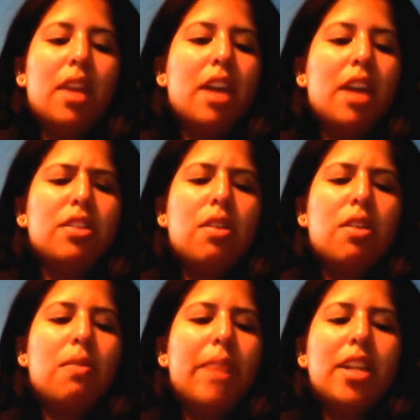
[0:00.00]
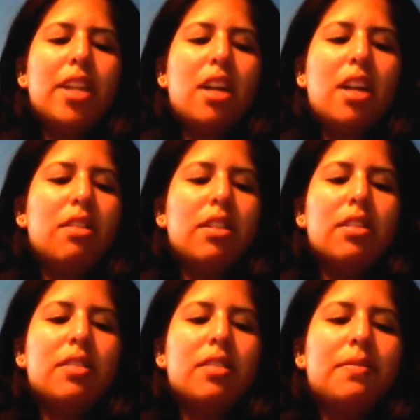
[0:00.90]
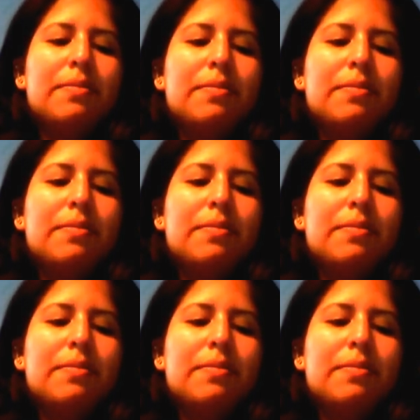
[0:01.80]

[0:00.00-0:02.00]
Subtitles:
Yeah, so pain tolerance.